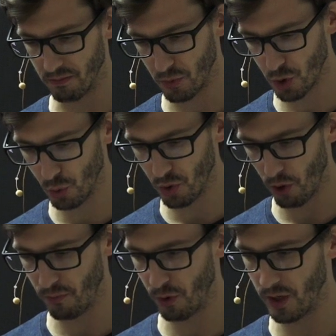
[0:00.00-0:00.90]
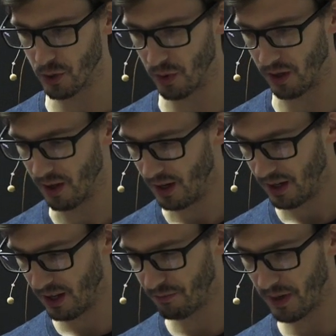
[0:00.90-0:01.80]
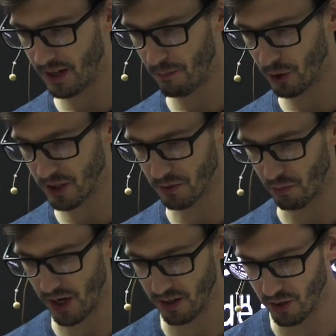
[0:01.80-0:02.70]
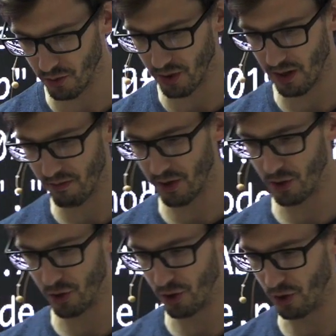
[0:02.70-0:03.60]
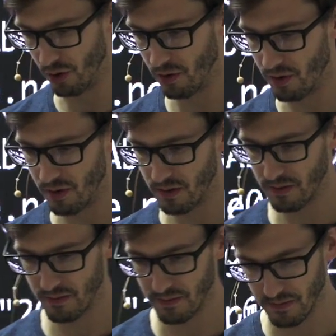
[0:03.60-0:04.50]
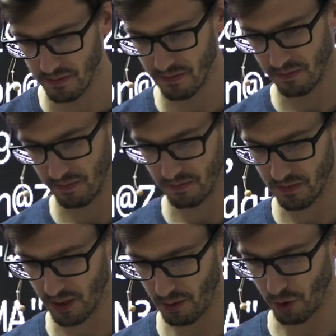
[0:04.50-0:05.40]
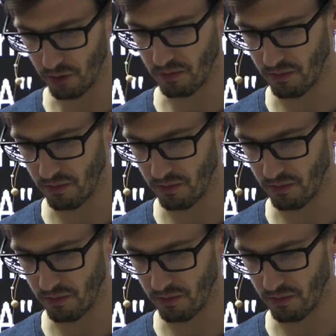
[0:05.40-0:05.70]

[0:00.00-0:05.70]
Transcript: soon, hopefully, as well. If my demo doesn't break, you never know. Come on.